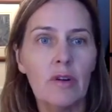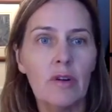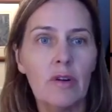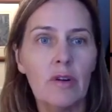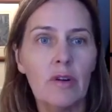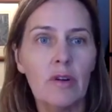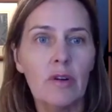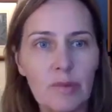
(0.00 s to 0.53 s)

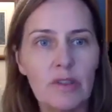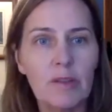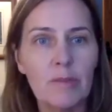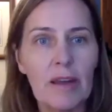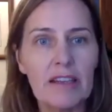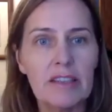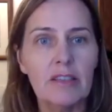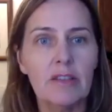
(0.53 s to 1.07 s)
director
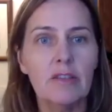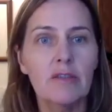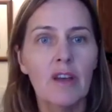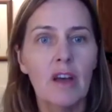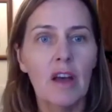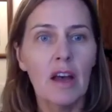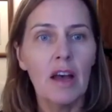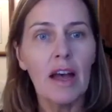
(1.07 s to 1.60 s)
perspective,
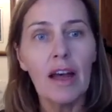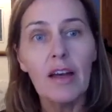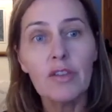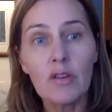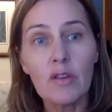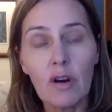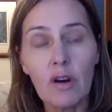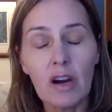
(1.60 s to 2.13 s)

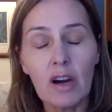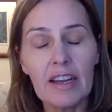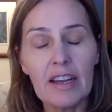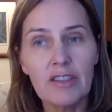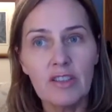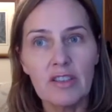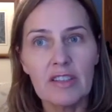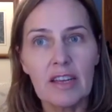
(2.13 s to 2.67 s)
there are
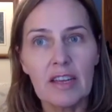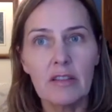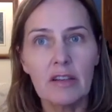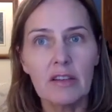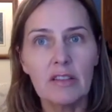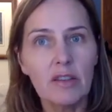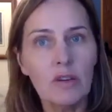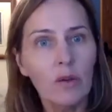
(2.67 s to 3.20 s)
lenders out there.
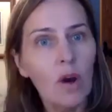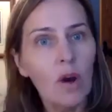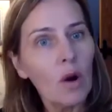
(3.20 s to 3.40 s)
So,